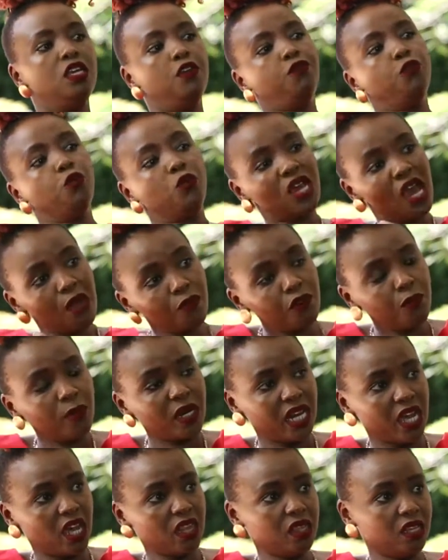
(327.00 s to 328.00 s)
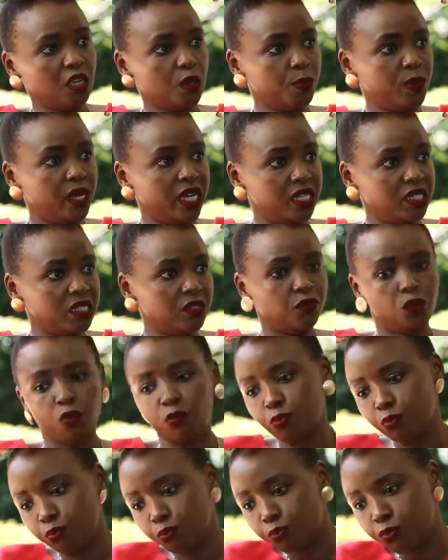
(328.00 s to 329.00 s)
If you come from an ethnic place, if you're
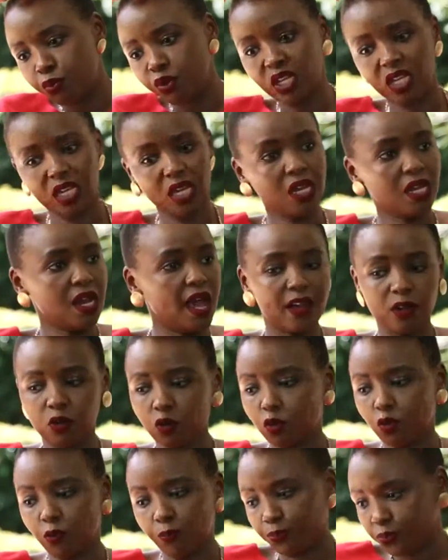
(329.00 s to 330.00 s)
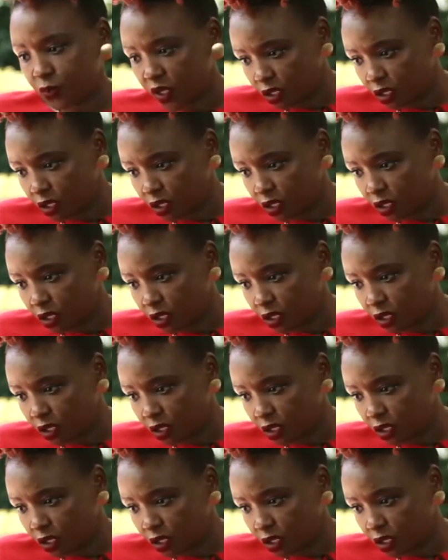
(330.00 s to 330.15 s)
putting in, I don't know,